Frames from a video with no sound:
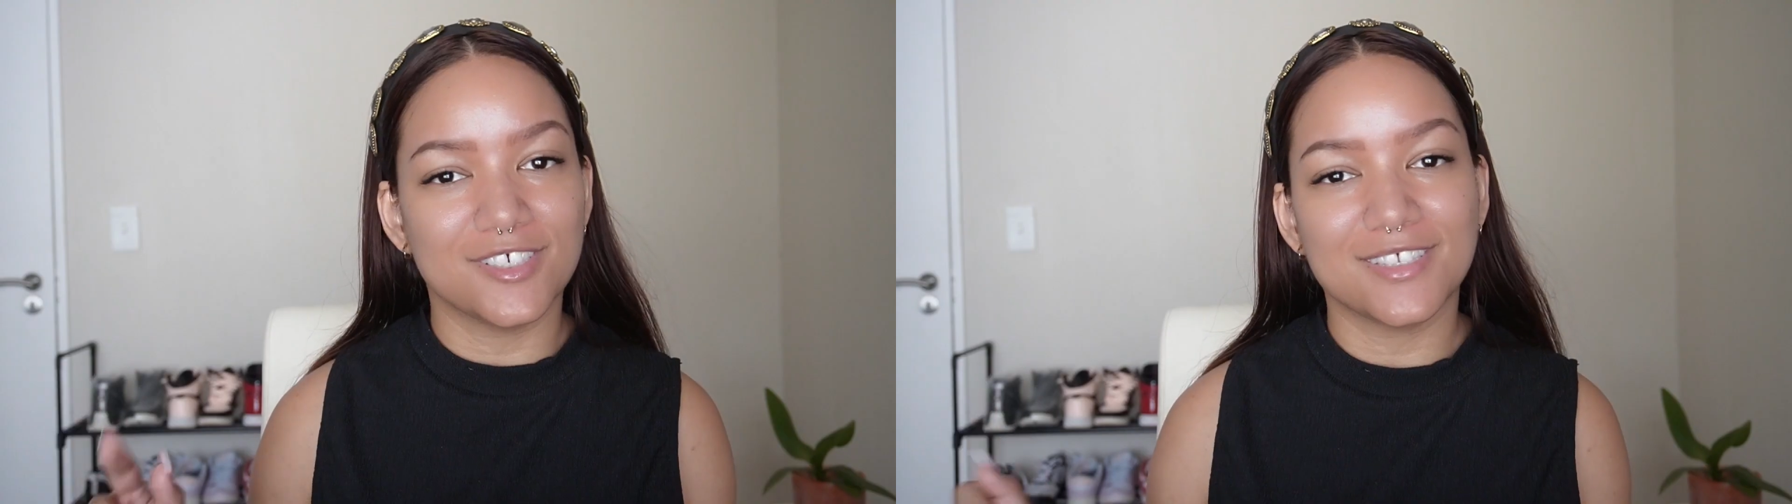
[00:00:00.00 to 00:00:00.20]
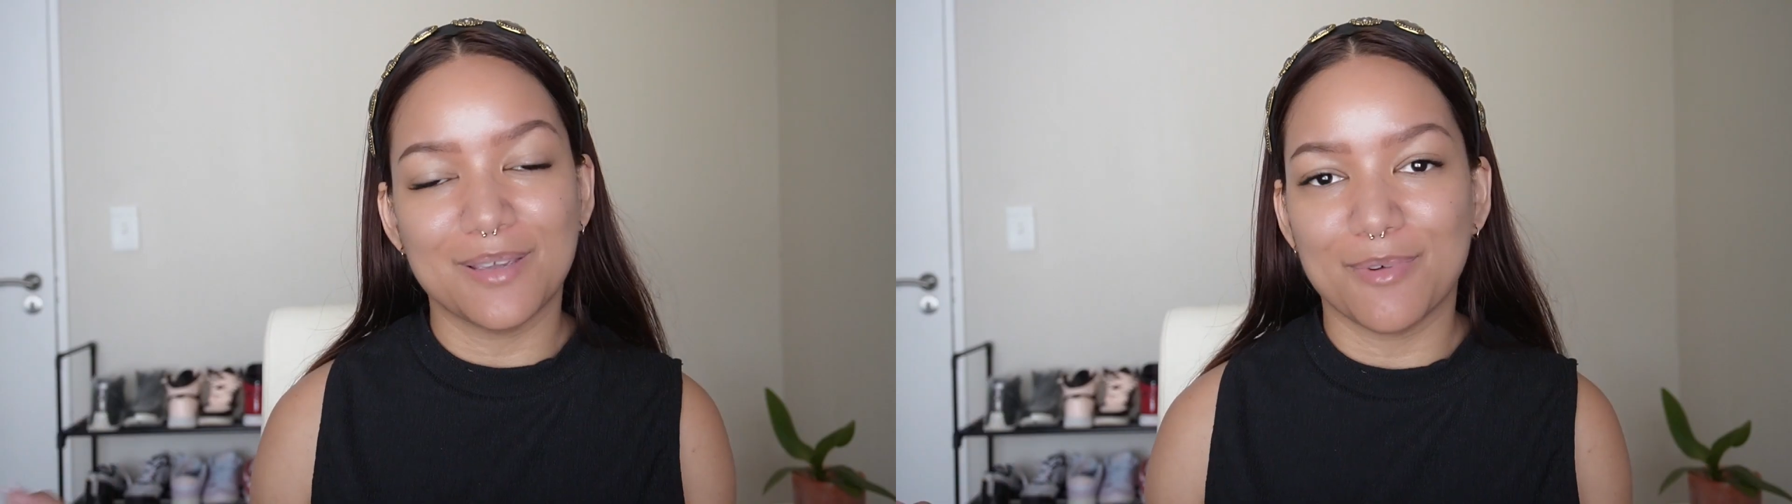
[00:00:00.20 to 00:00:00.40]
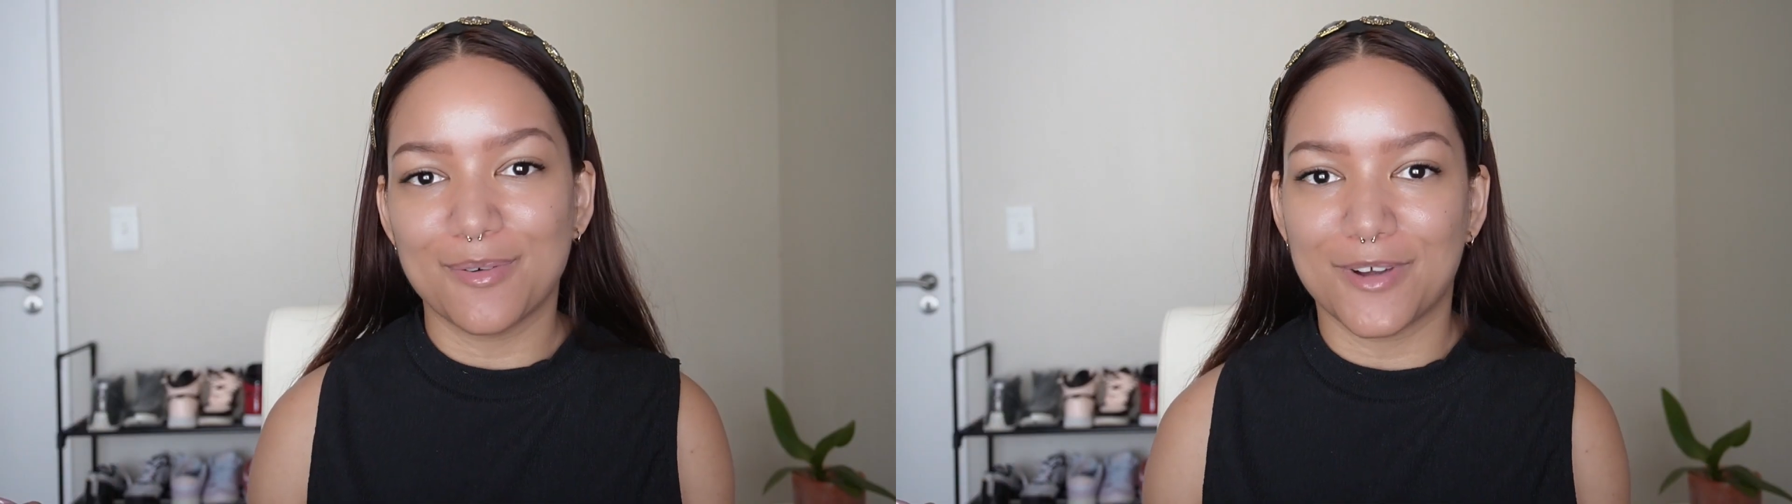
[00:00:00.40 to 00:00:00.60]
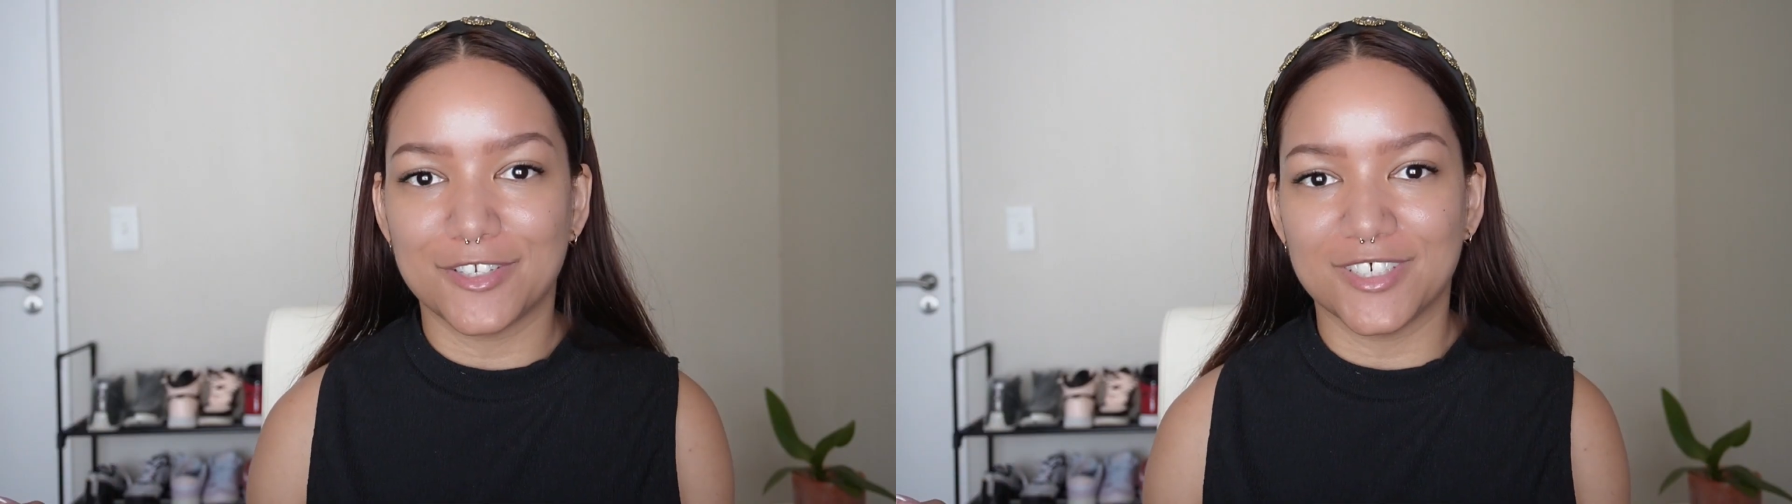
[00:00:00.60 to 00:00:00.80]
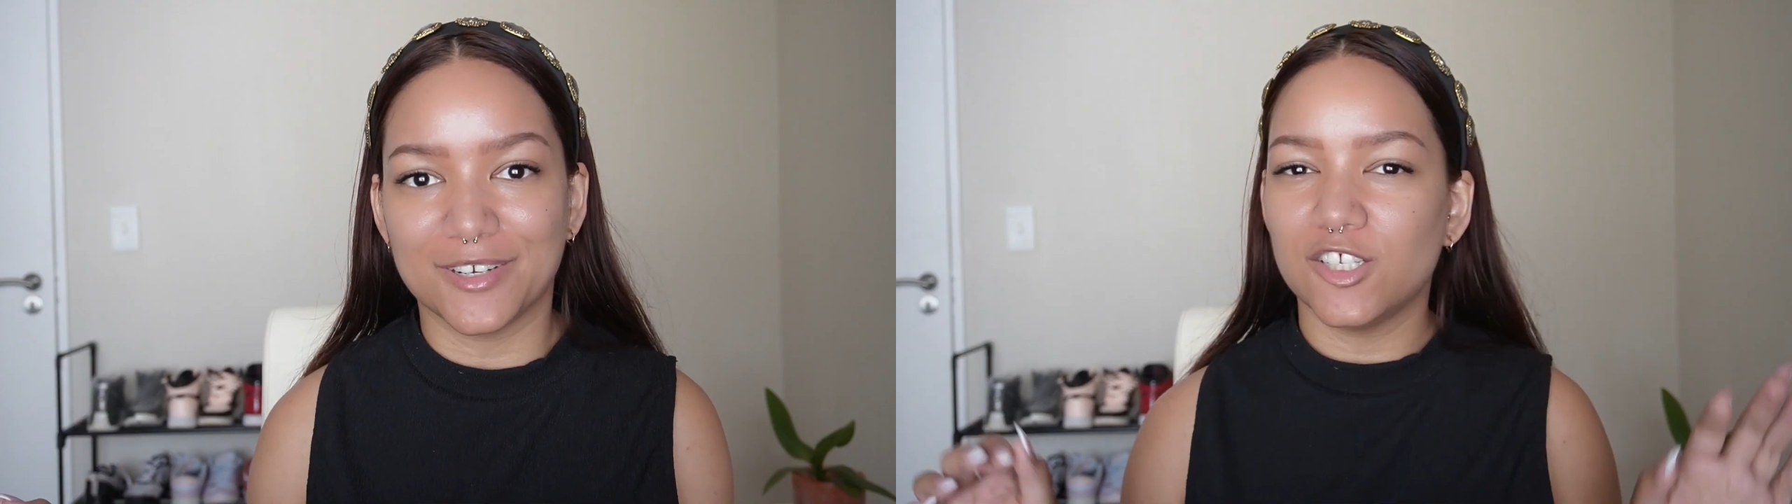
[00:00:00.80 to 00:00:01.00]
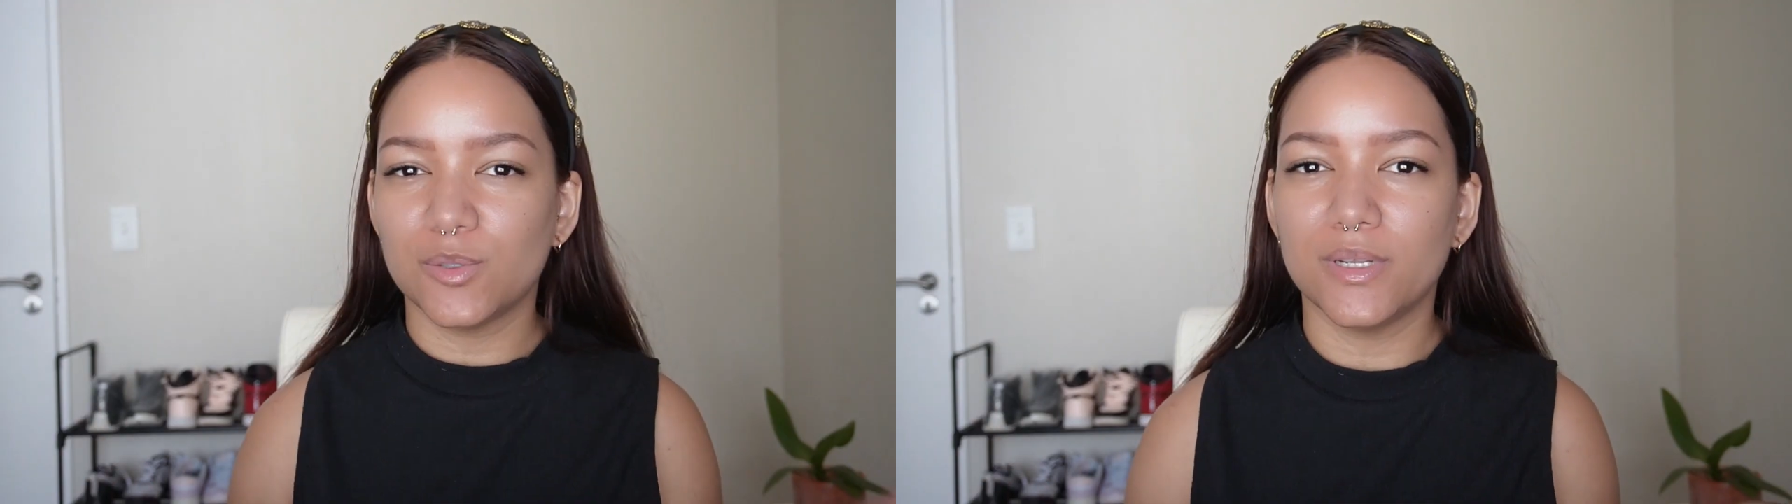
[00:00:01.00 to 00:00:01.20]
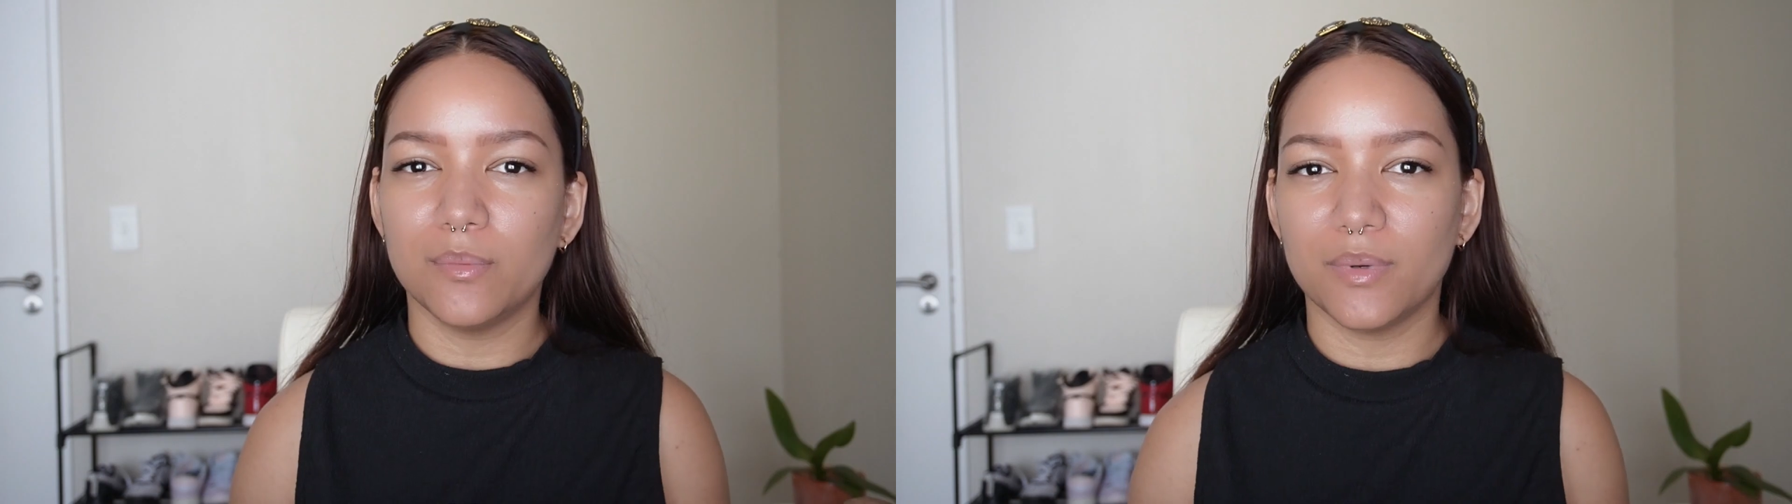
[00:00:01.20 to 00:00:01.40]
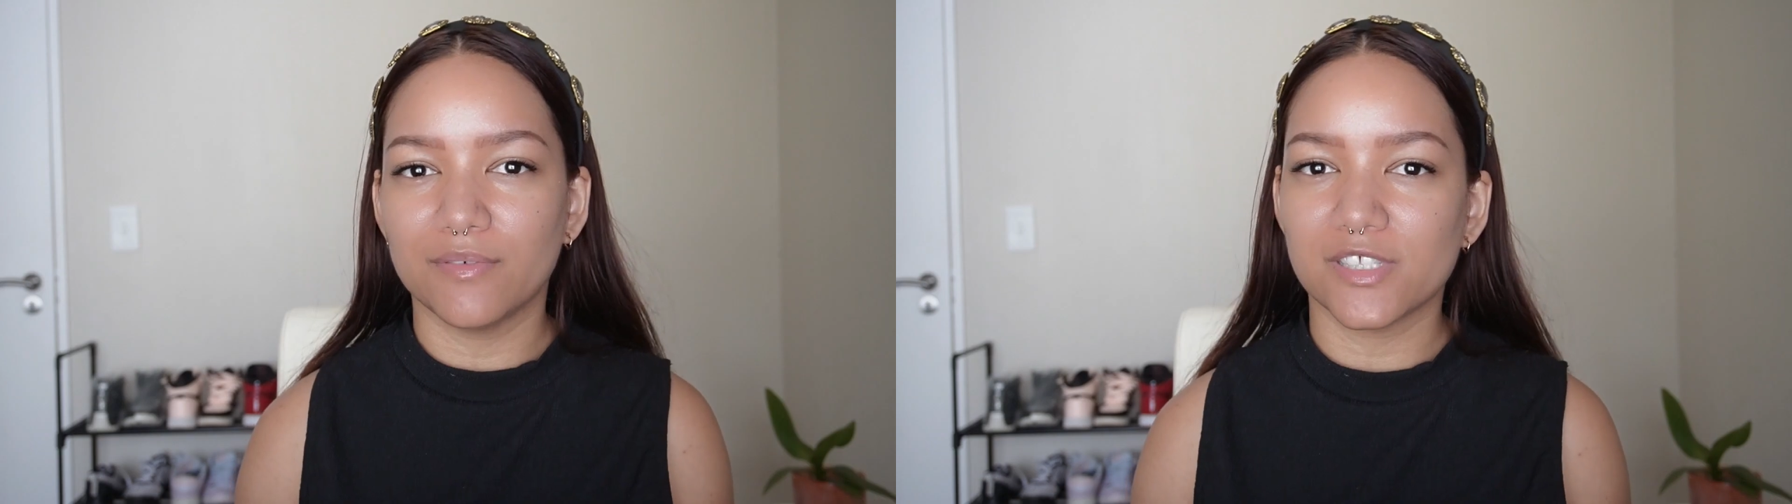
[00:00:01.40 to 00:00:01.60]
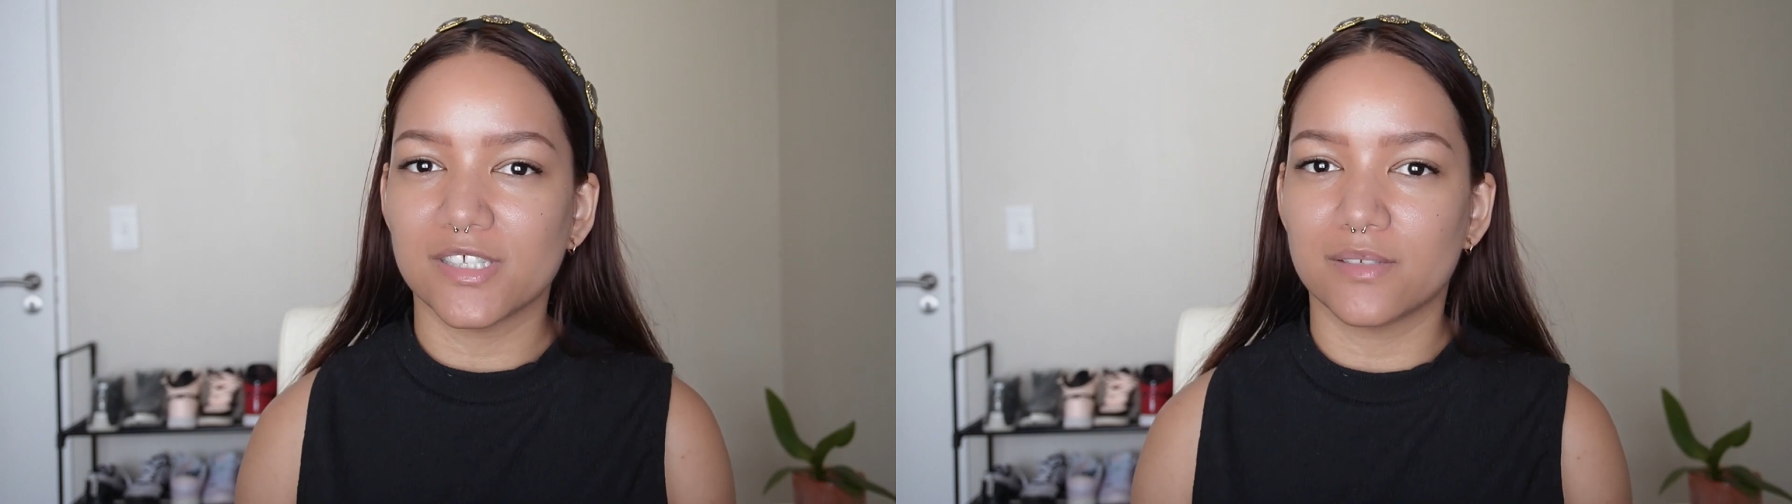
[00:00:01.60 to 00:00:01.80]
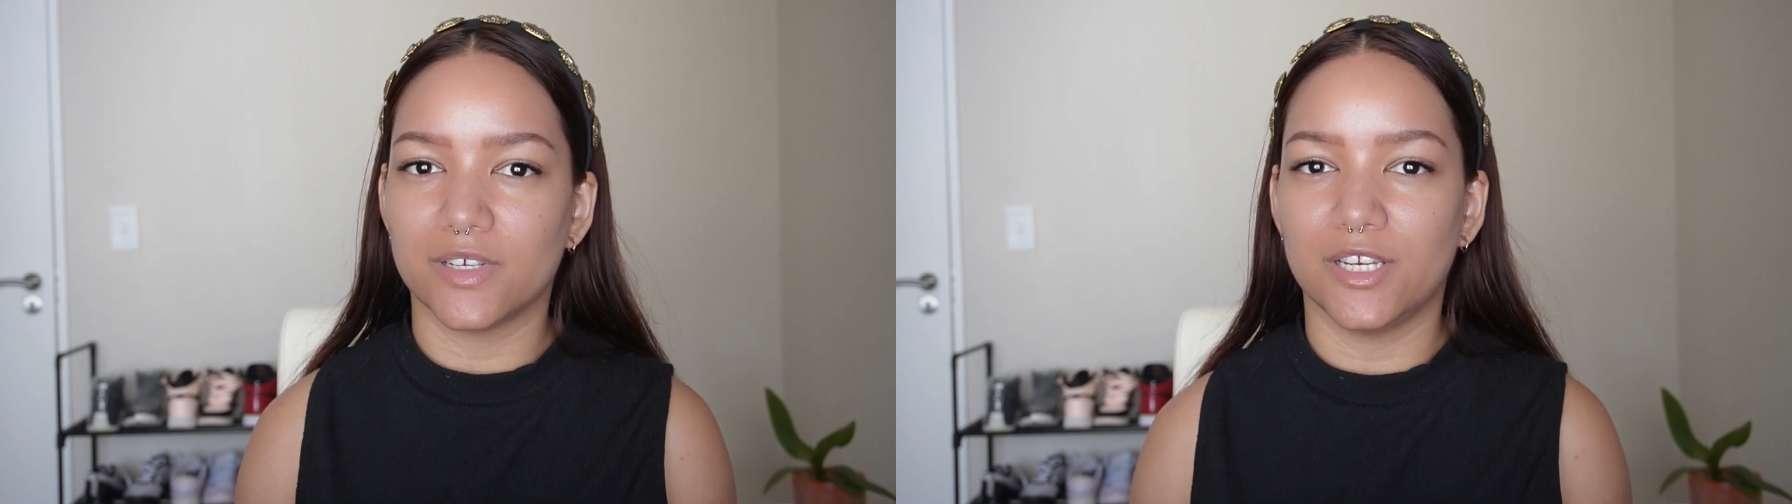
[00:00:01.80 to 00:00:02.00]
just keep on watching. I just want to preface
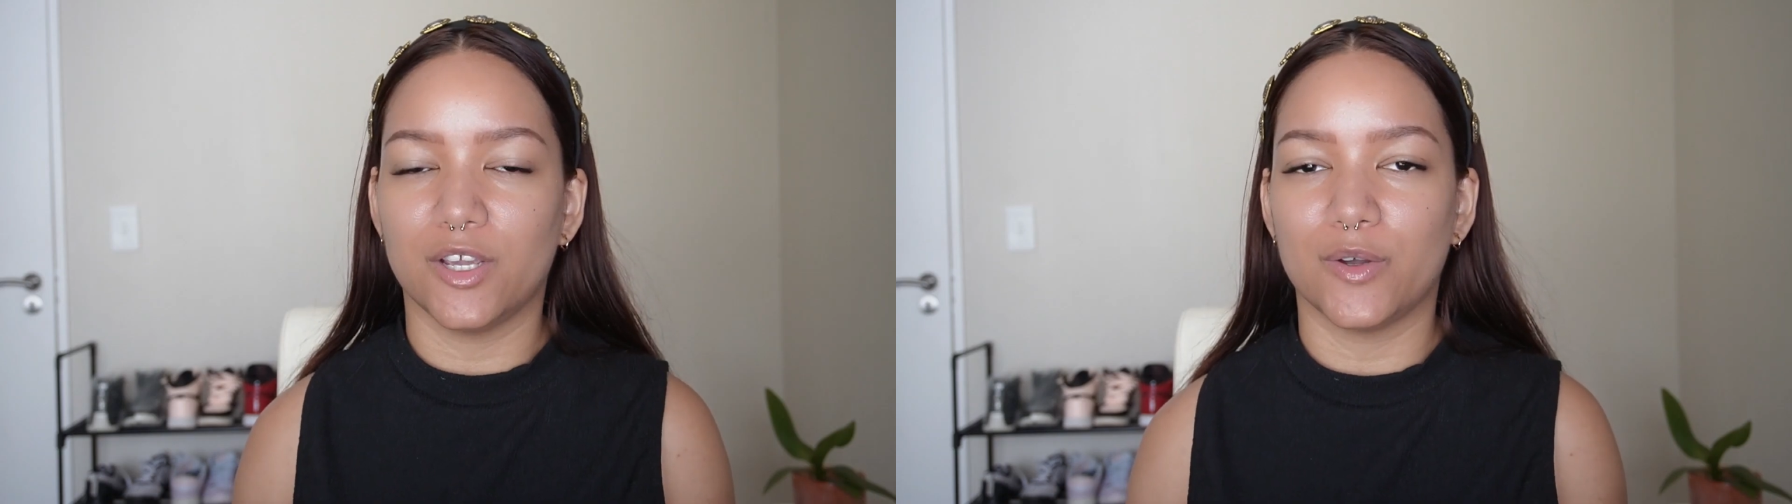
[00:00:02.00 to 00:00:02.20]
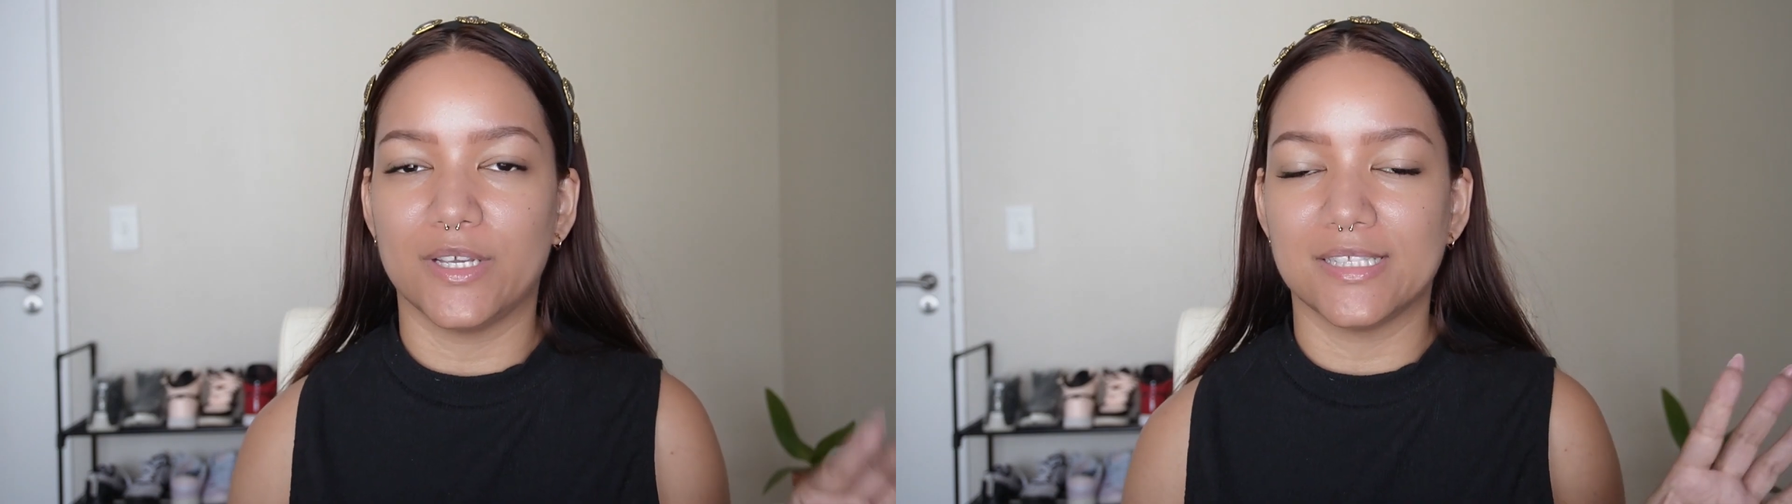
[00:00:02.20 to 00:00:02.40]
this video